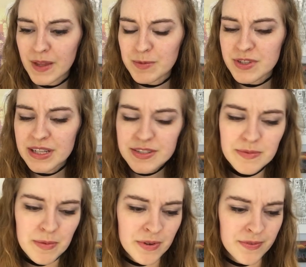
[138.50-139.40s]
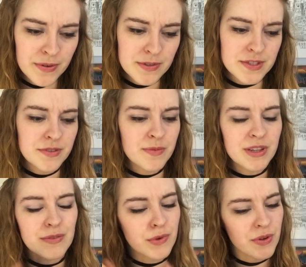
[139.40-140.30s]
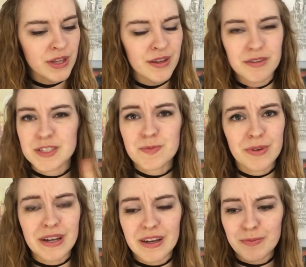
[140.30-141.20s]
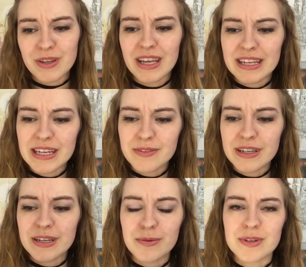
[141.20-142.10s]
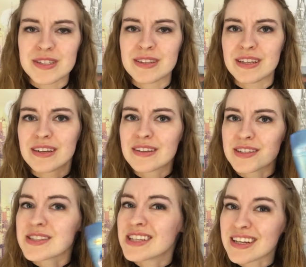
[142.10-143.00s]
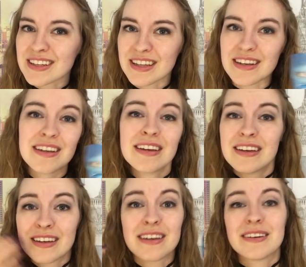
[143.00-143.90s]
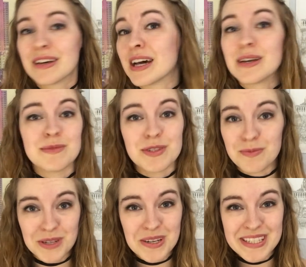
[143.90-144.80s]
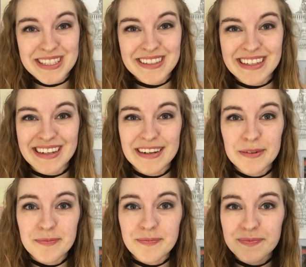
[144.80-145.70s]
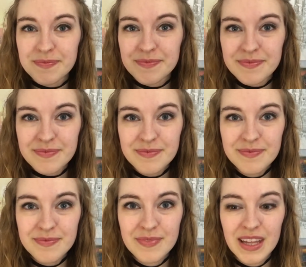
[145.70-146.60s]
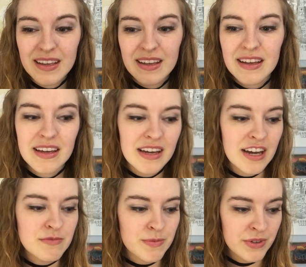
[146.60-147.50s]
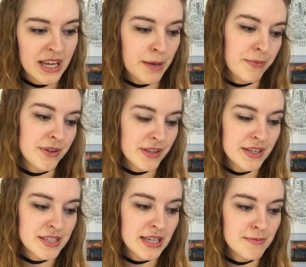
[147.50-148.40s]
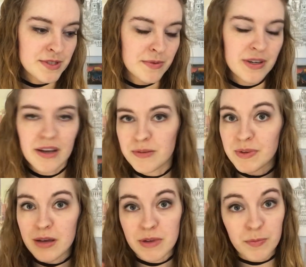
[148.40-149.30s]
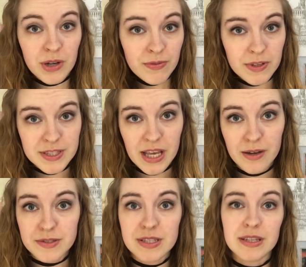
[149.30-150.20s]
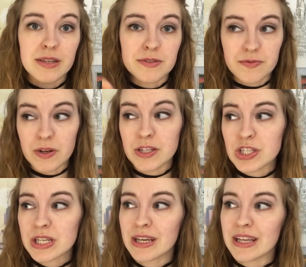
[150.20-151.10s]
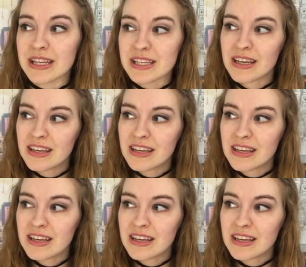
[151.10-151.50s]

I'm trying to remember if it was normally roll-on or spray-on, but at any rate, it wasn't like the stick that I am super used to here. I remember it happened a lot of times where I would be at my boyfriend's house and he was French, and